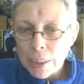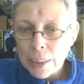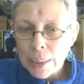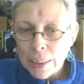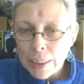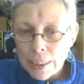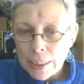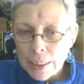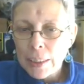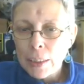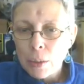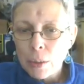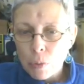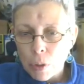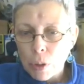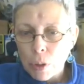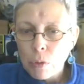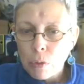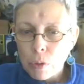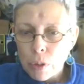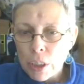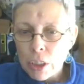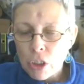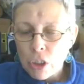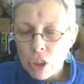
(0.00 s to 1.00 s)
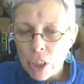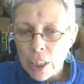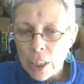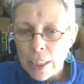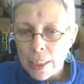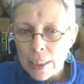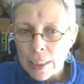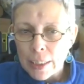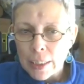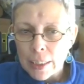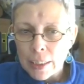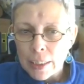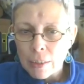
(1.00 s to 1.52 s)
and this is what we're
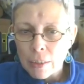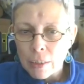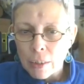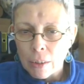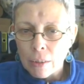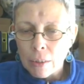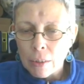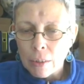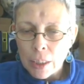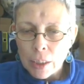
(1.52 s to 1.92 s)
sharing you know